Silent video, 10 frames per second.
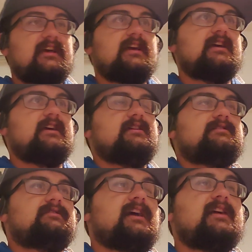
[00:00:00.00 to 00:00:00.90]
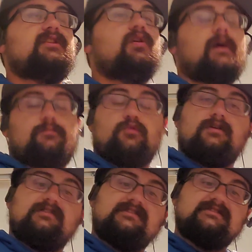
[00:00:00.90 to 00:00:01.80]
and I know I'm
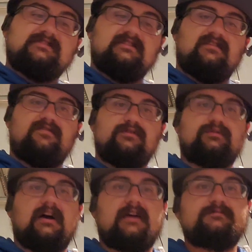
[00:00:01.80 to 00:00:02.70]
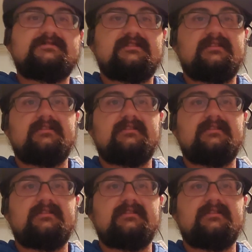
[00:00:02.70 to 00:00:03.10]
throwing these a few times.